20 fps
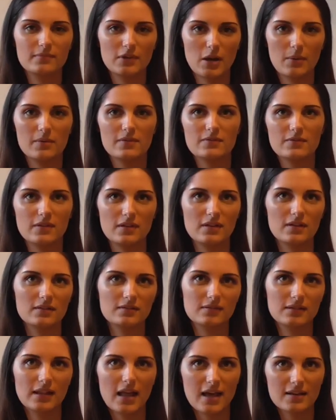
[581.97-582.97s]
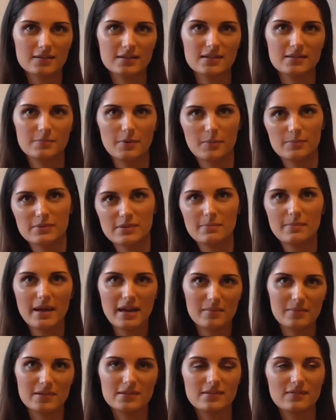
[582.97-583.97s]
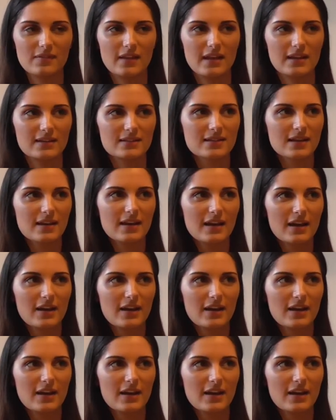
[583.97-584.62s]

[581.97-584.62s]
going for the classes, bumps and babies and things,